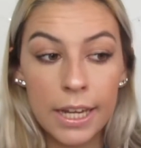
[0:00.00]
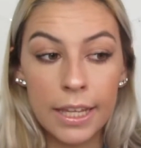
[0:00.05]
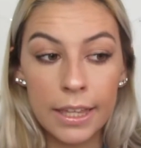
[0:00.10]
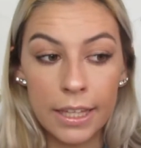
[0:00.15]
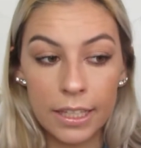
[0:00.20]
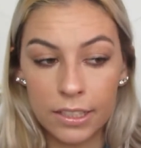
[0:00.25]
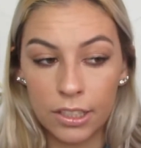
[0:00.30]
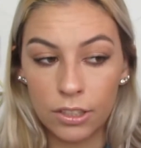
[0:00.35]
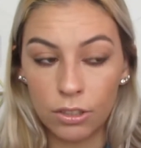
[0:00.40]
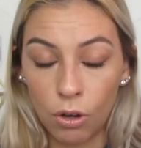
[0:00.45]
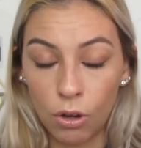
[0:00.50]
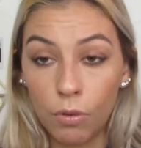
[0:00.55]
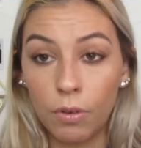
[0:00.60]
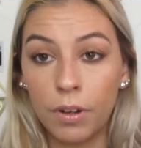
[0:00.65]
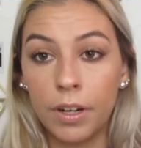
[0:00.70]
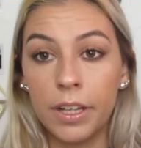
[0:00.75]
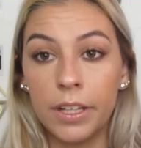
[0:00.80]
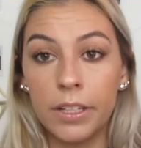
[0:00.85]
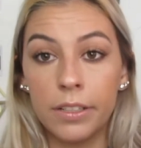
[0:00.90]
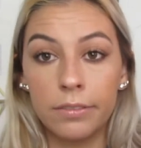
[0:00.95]
This is
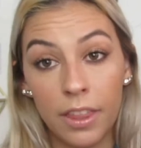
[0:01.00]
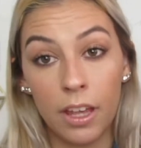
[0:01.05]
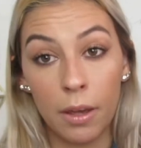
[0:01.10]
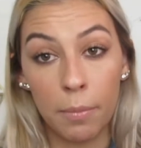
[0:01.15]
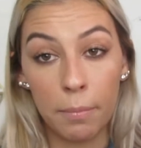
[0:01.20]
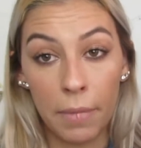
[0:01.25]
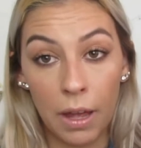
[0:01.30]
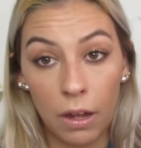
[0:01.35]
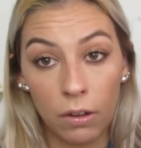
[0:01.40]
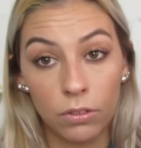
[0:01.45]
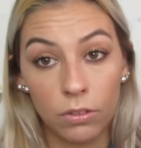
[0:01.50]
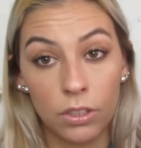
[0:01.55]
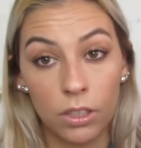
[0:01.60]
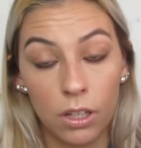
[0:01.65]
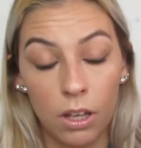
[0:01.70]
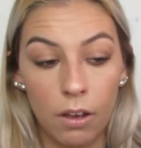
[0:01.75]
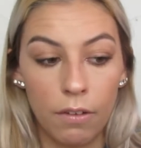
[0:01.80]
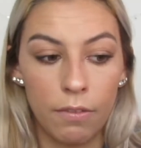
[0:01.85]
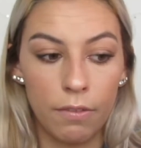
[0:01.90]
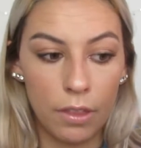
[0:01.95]
already the amount
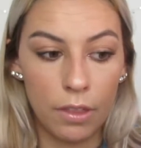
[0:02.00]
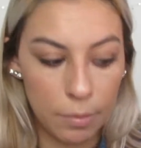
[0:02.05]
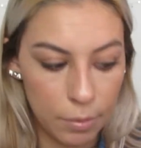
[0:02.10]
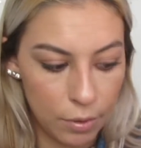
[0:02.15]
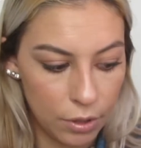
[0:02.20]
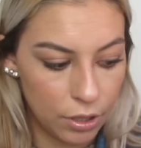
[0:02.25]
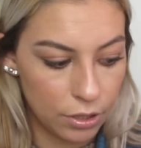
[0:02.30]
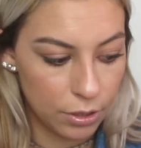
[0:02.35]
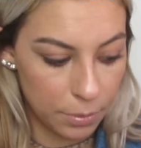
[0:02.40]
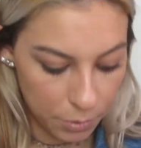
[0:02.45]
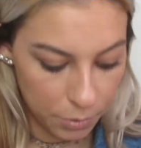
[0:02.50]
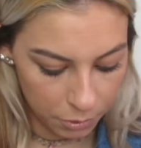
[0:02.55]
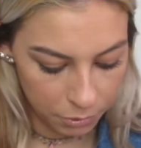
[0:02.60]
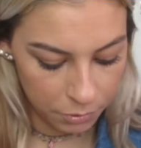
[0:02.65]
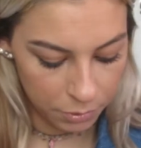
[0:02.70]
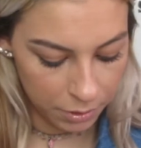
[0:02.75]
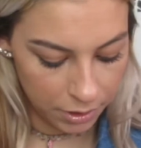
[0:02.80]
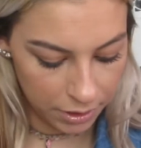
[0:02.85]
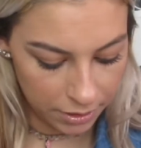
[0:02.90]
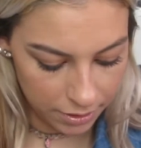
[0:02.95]
of the beauty
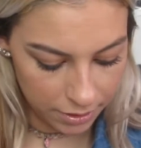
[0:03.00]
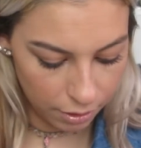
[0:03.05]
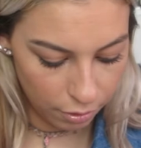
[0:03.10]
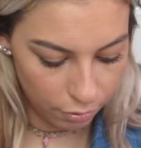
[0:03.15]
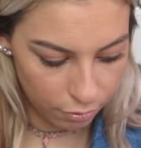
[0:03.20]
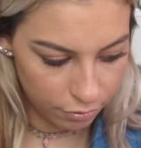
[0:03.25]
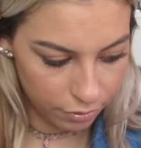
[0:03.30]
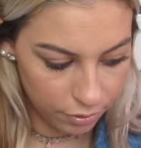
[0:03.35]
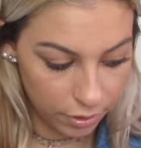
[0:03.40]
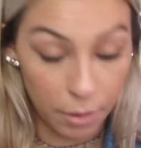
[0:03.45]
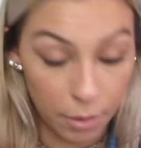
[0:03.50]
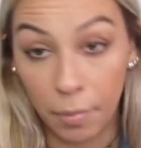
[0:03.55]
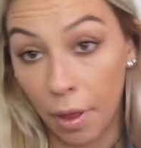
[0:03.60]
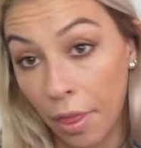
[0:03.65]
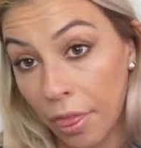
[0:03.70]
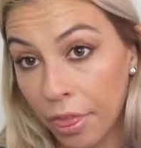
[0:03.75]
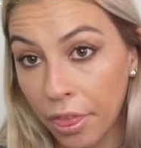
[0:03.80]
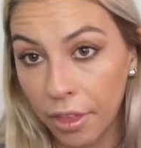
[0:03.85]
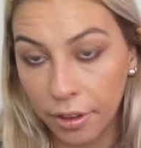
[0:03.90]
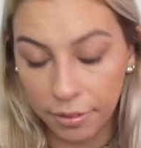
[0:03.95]
subscription itself a
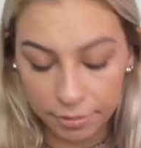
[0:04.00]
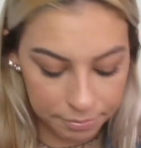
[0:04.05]
month